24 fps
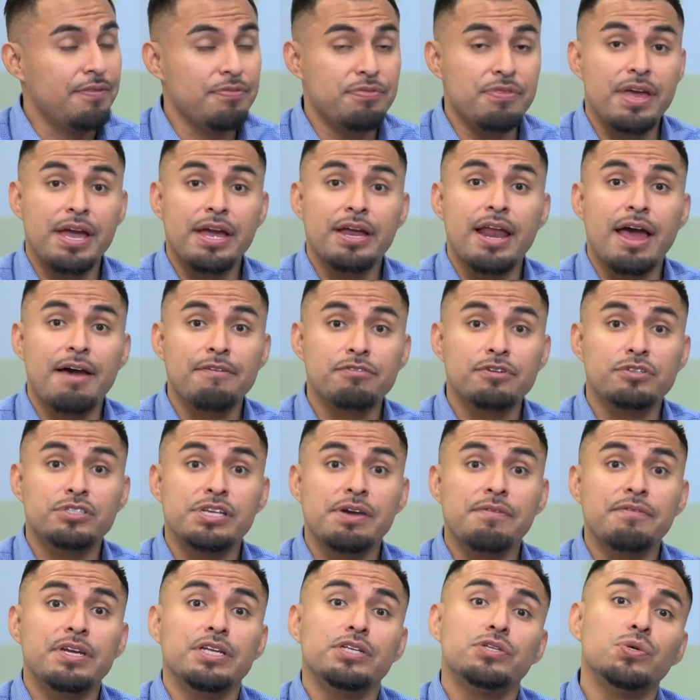And then after
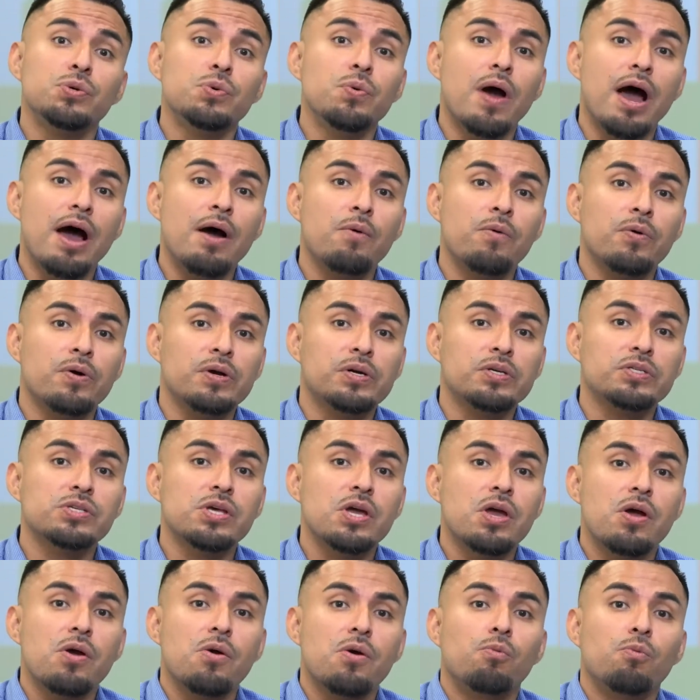72
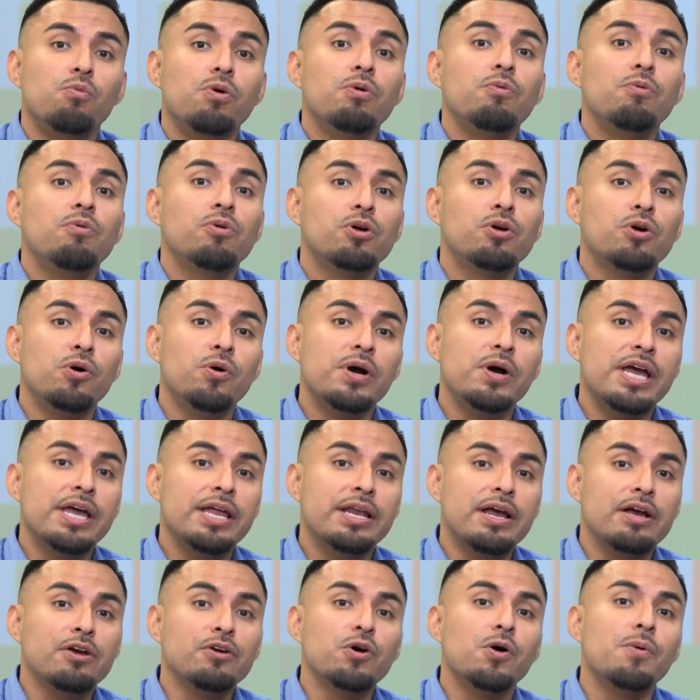hours, we will go
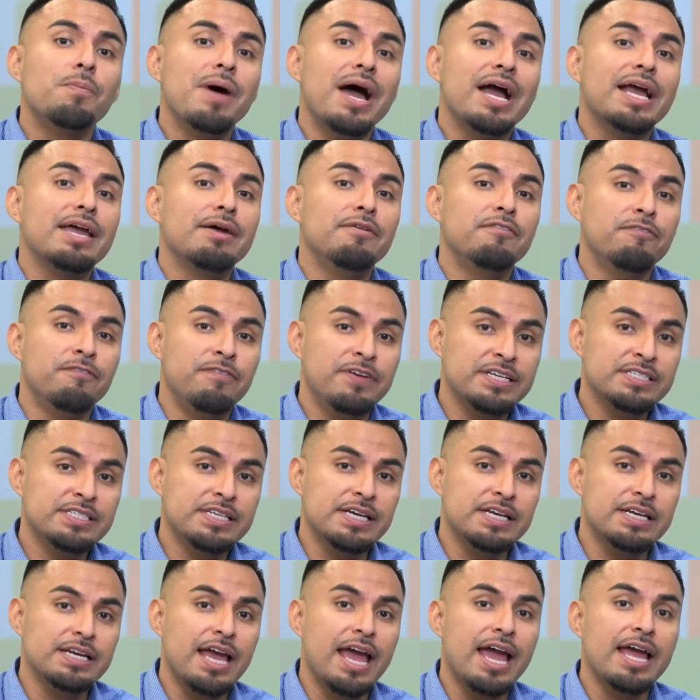ahead and go back and
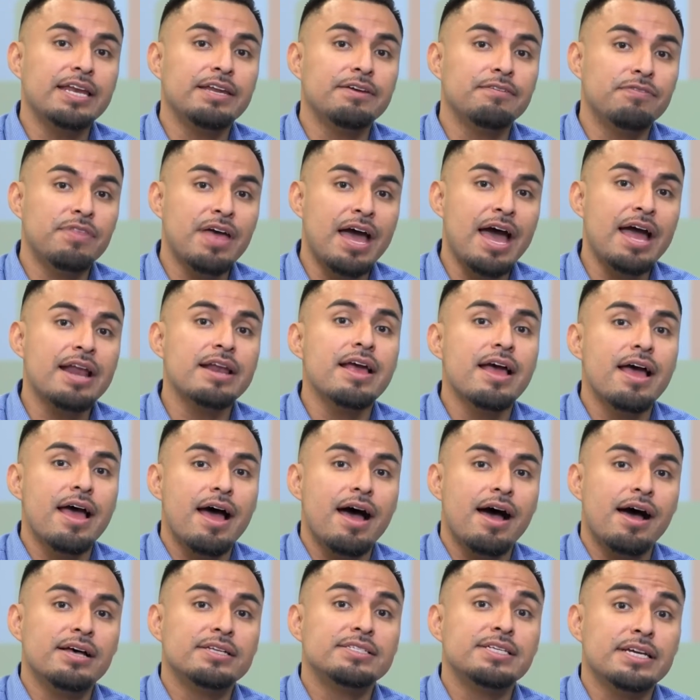visit. And if that
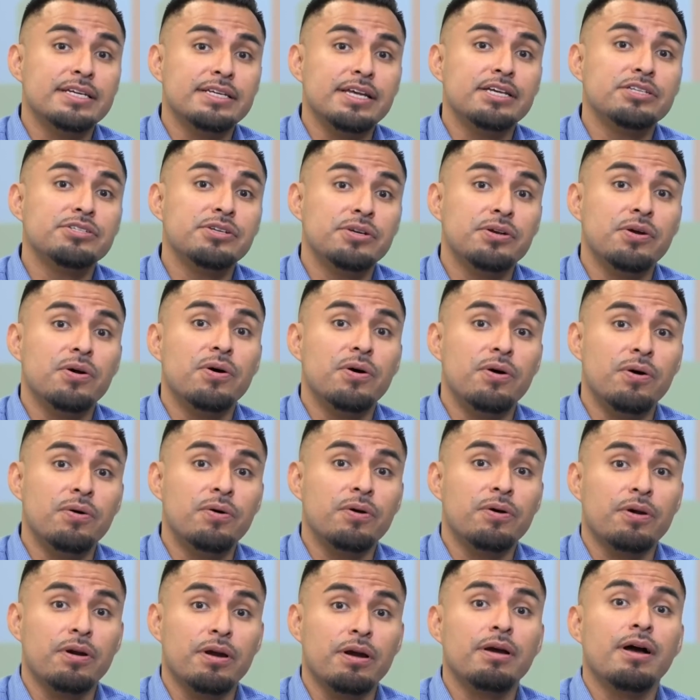citation
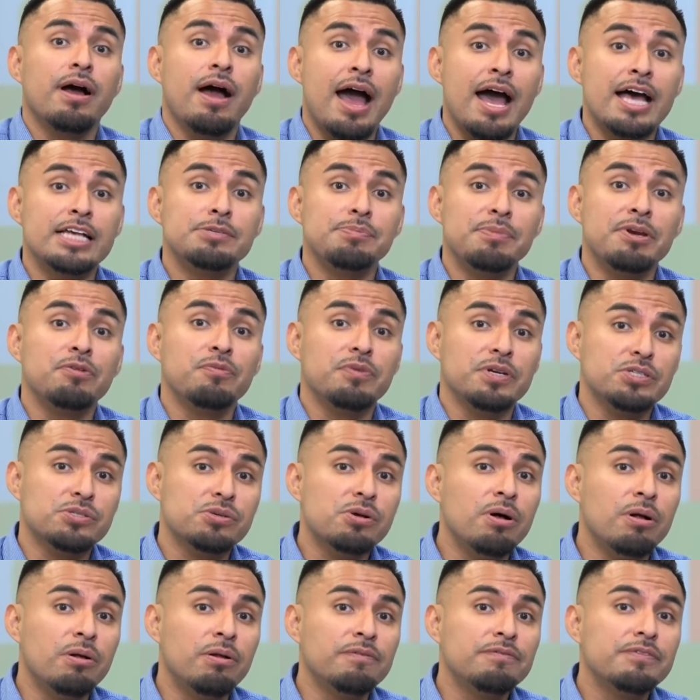has been
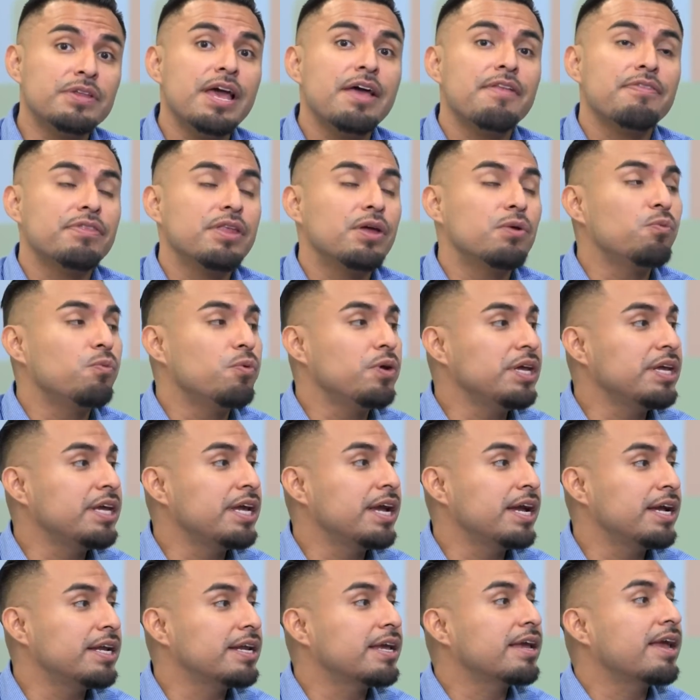resolved, then we
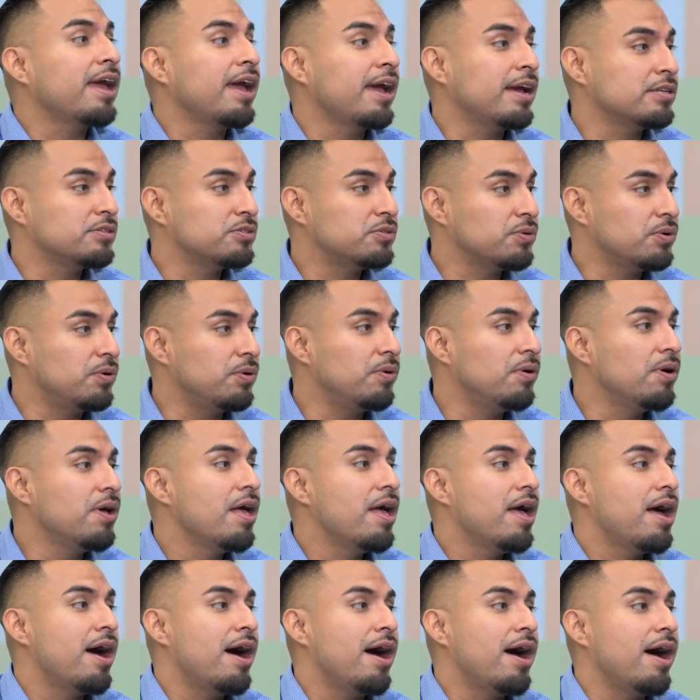can cancel
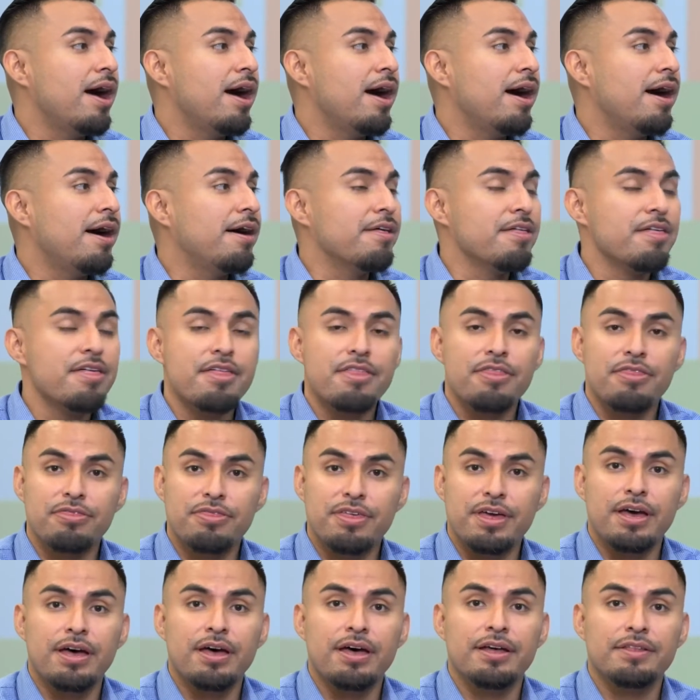
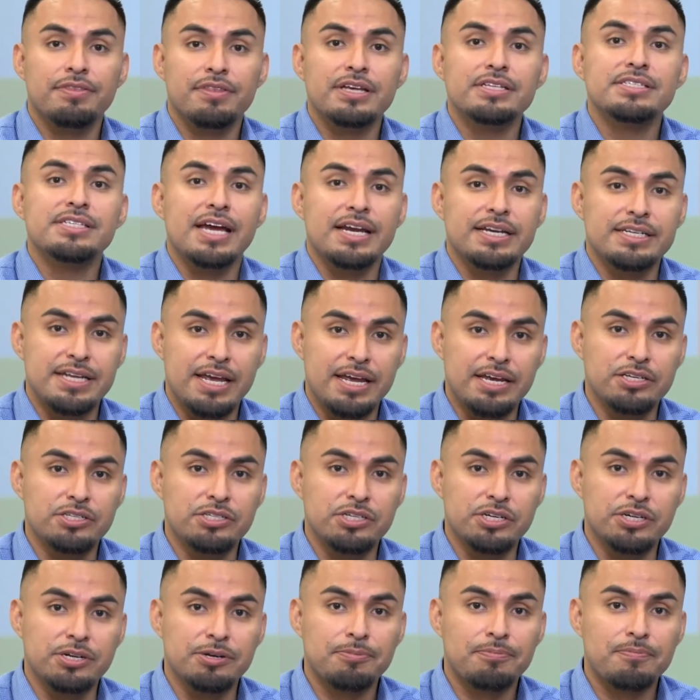the
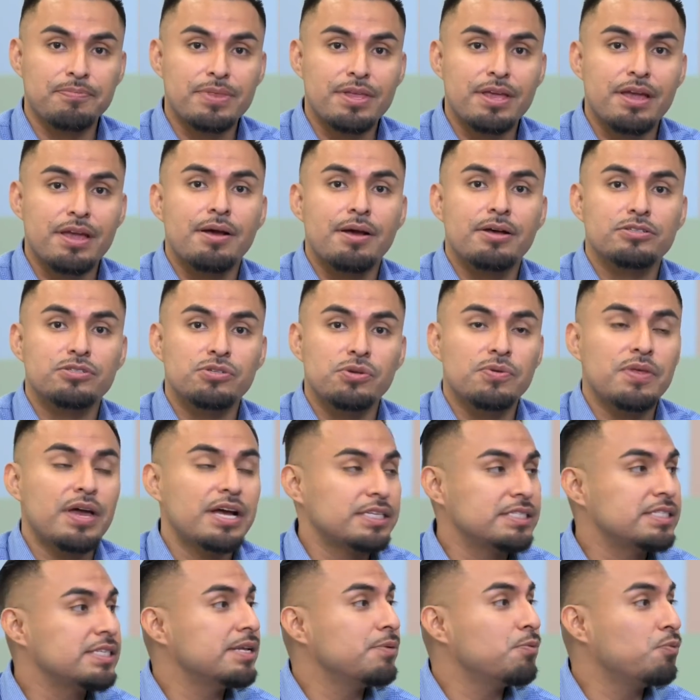citation. So
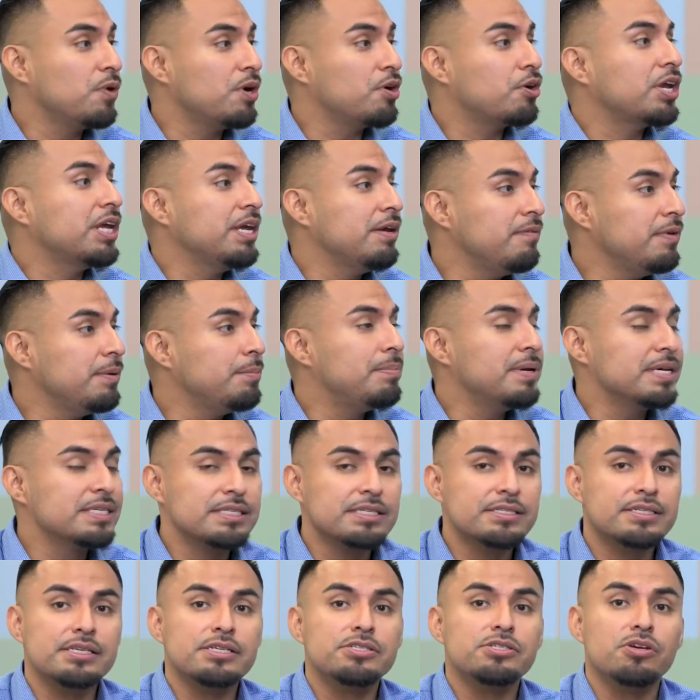we're giving
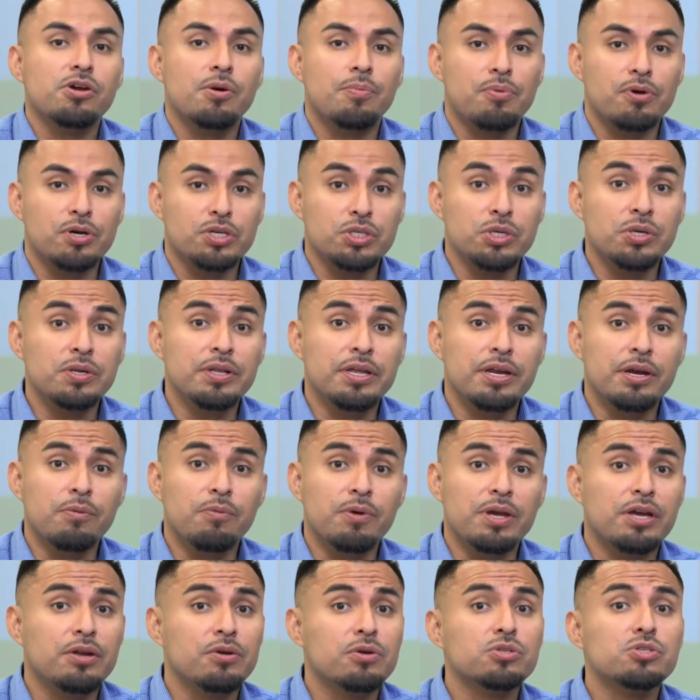businesses the opportunity.
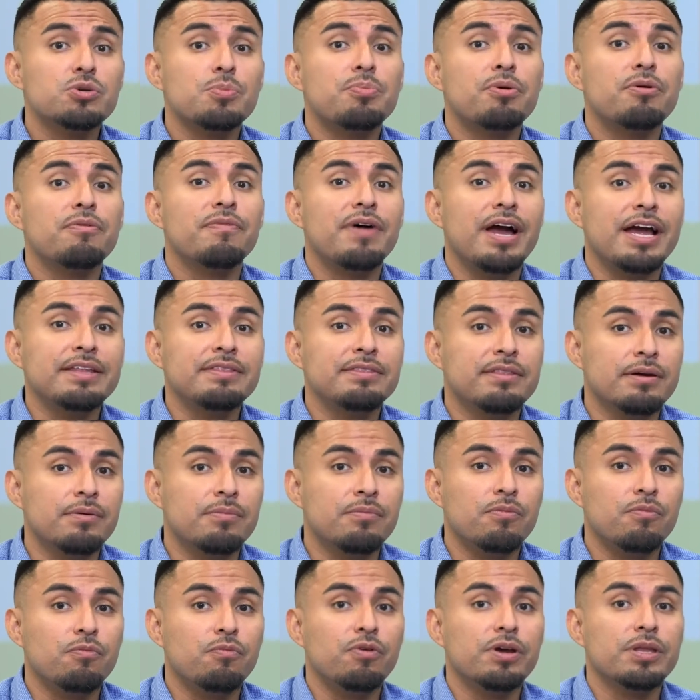We can also provide
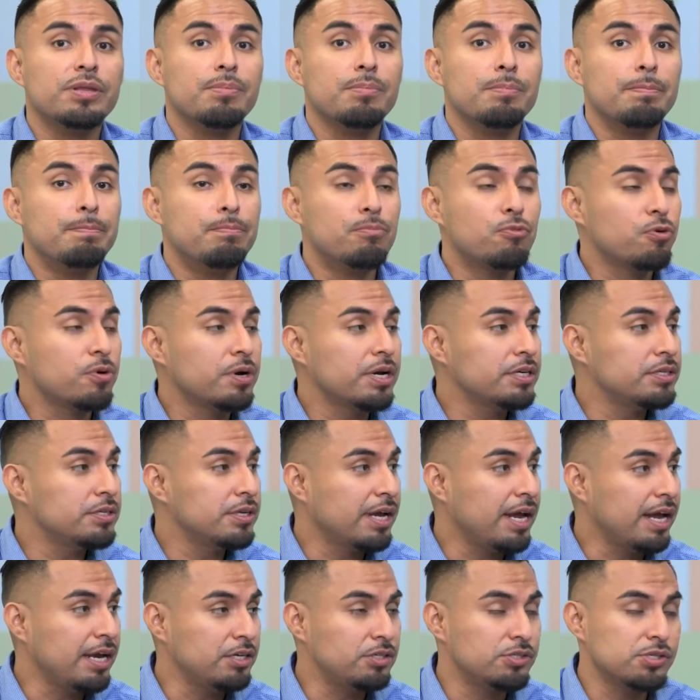them with more
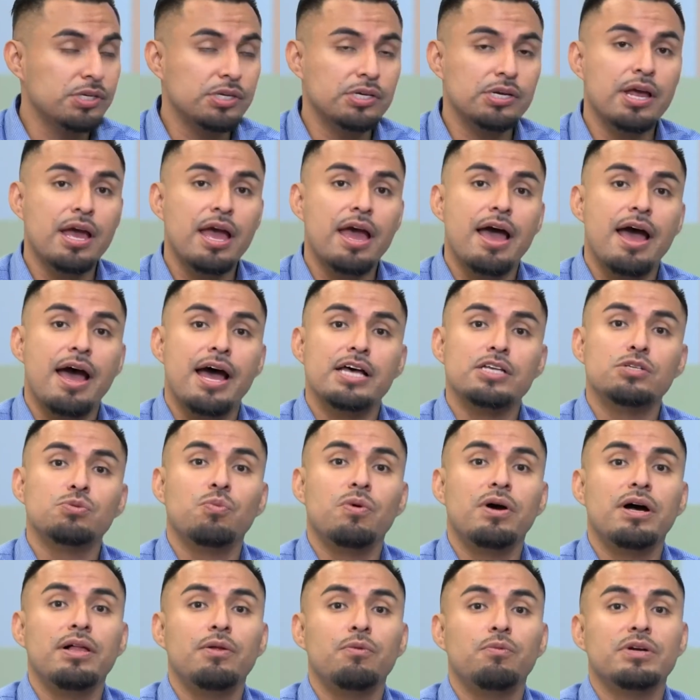education, as
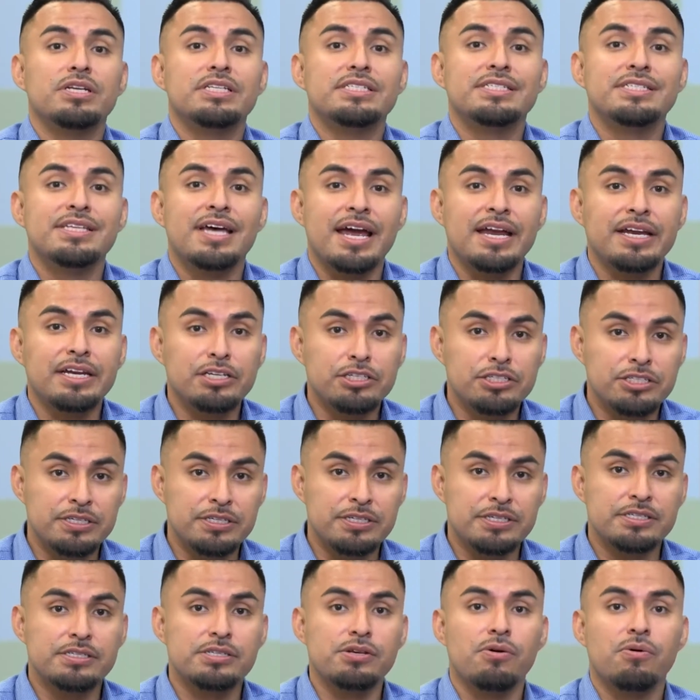well with
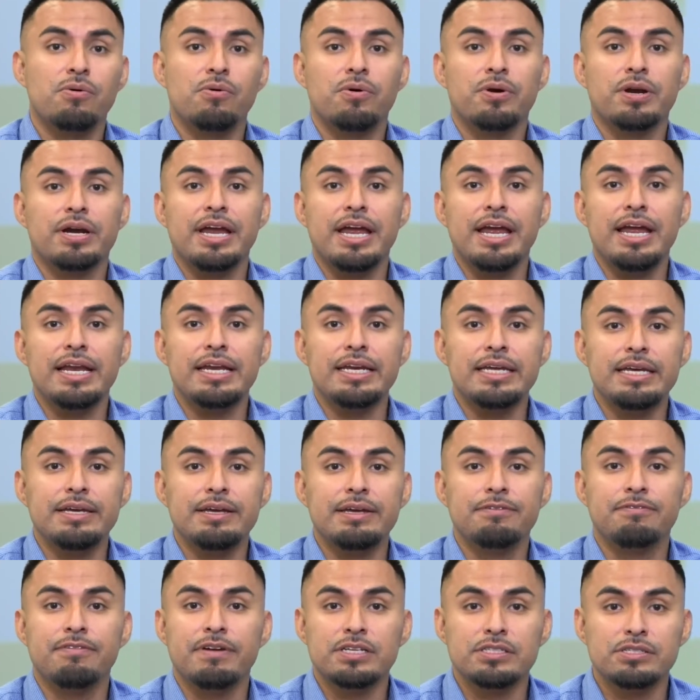signages or
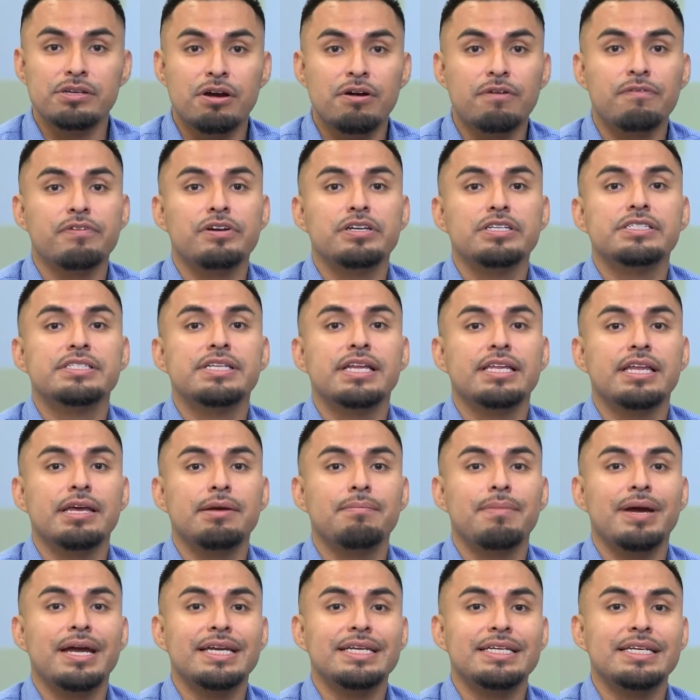any face coverings that they
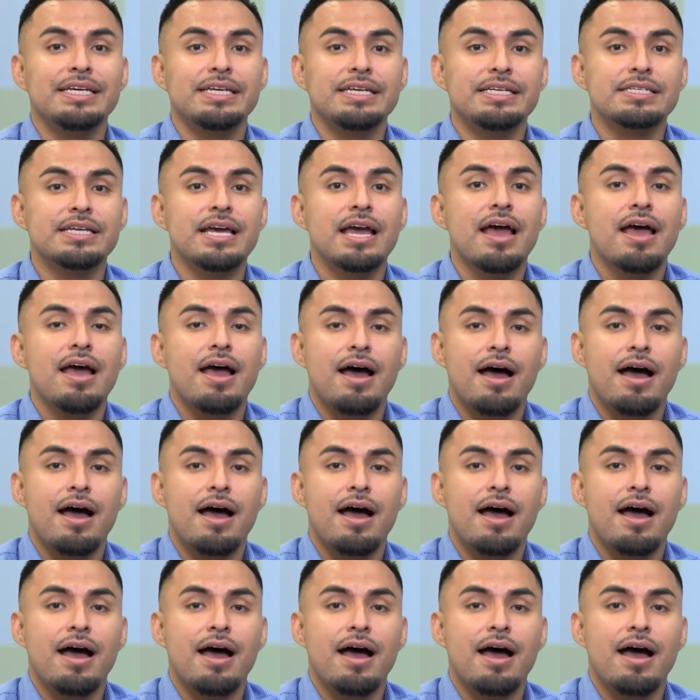might need.